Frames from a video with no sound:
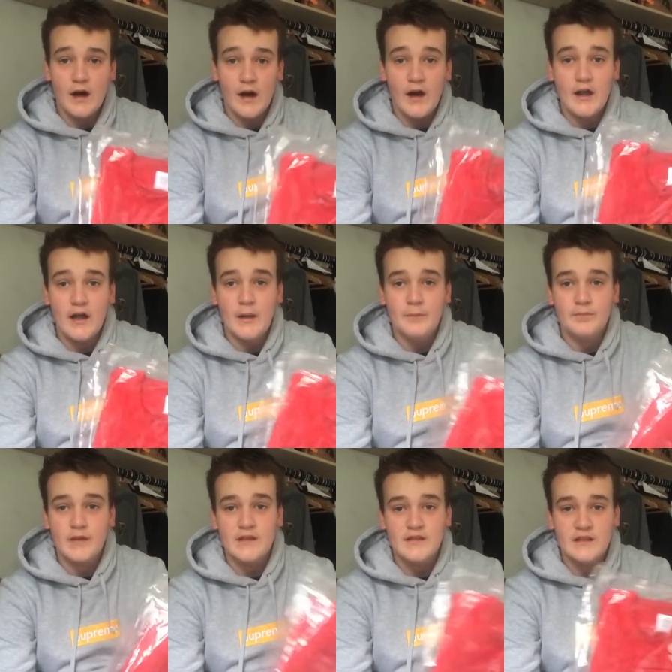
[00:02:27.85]
I
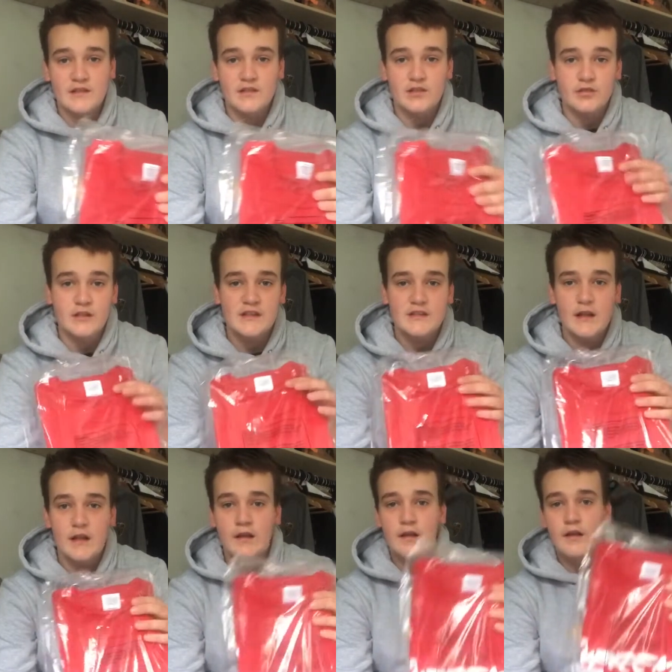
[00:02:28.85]
intended to resell.